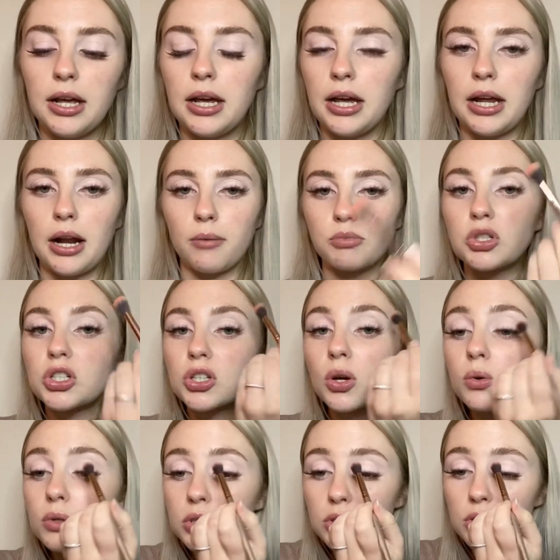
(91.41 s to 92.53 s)
and I'm just
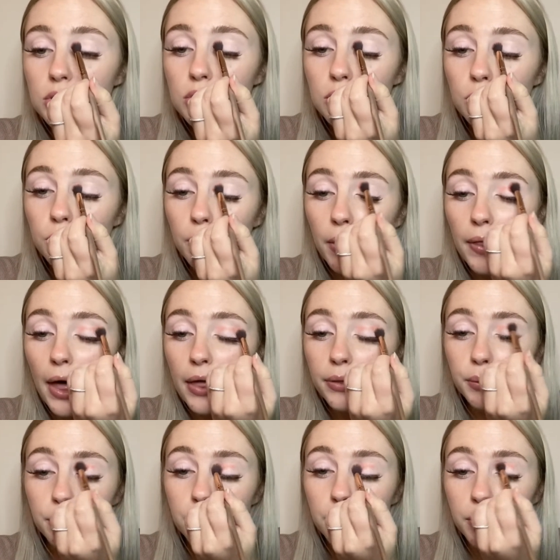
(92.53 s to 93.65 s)
going to run that through
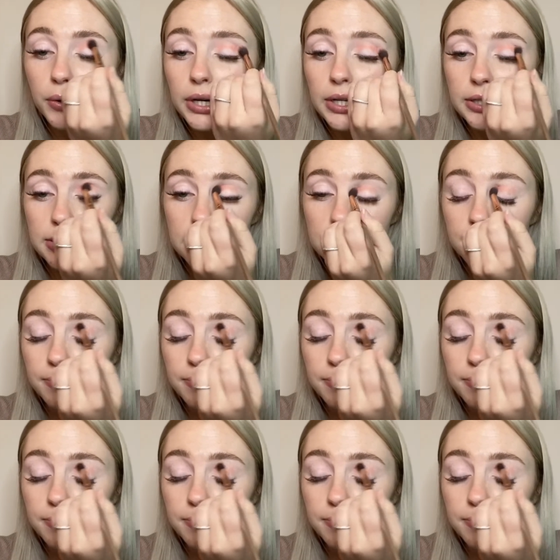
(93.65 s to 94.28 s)
the crease.